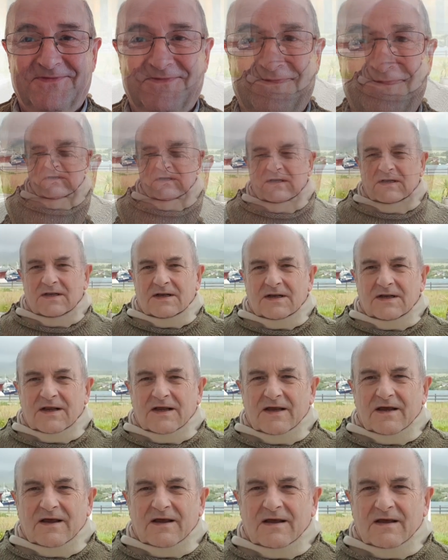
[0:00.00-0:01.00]

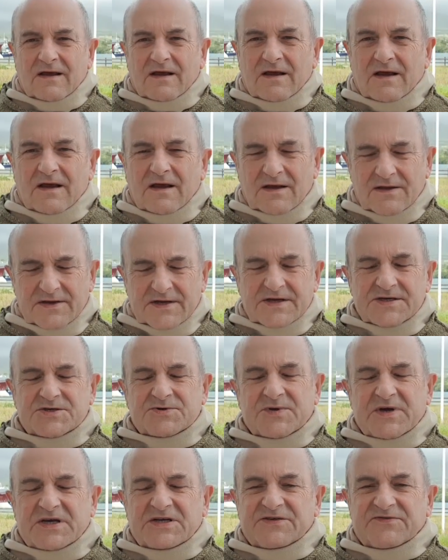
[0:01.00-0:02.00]
In
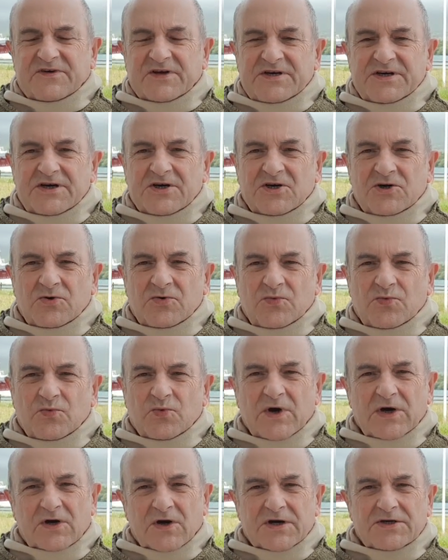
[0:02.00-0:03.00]
this week's video,
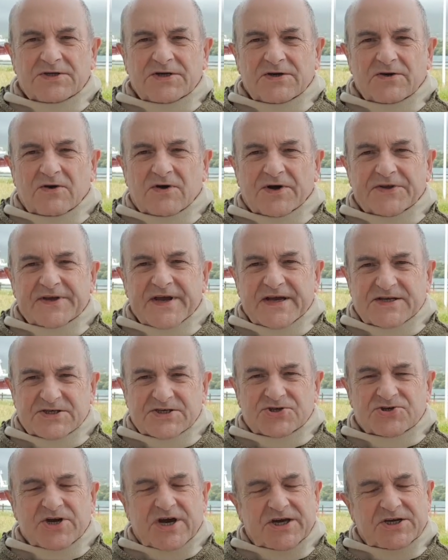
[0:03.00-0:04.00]
we're going to look at that
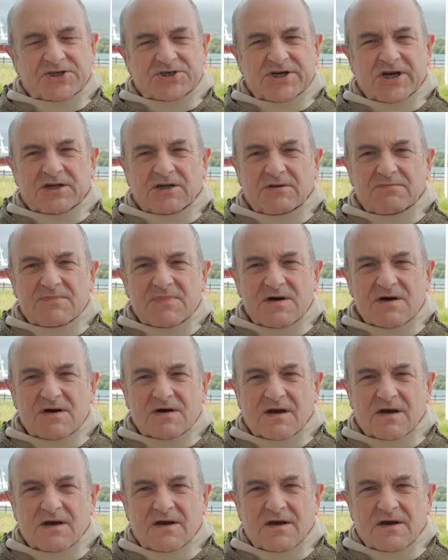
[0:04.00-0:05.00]
strange little
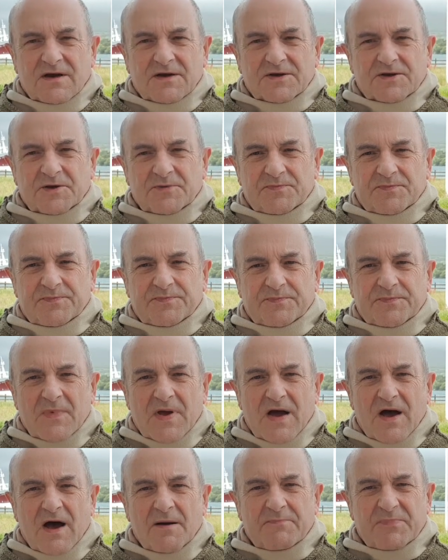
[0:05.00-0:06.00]
mark that
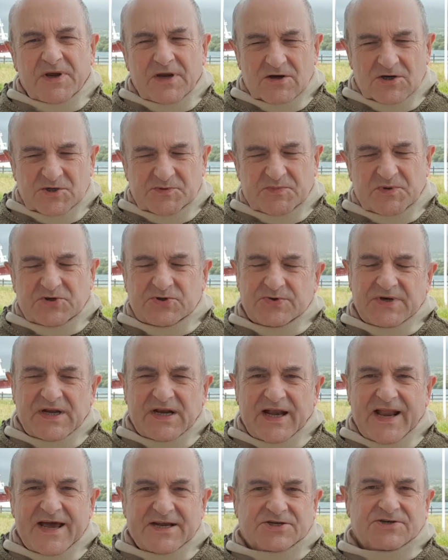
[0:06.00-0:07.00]
appears
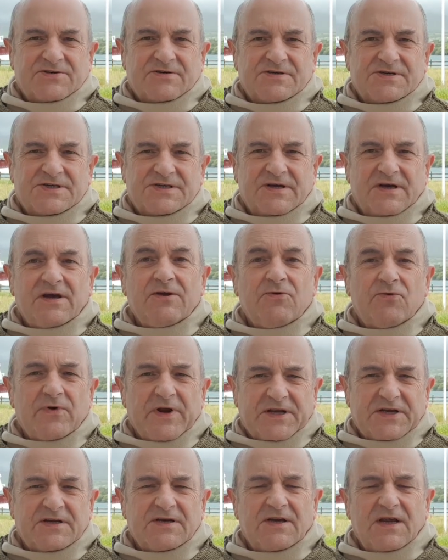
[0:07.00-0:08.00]
between letters in
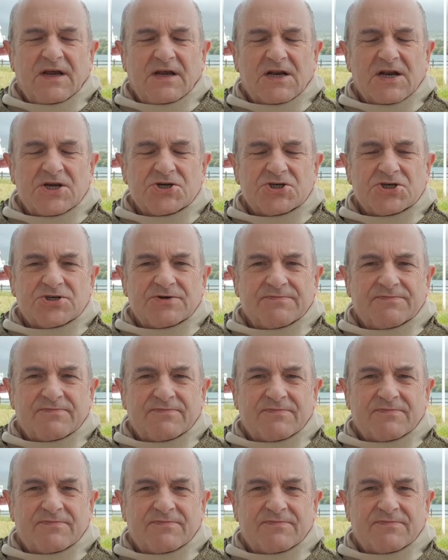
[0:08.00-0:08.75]
written English.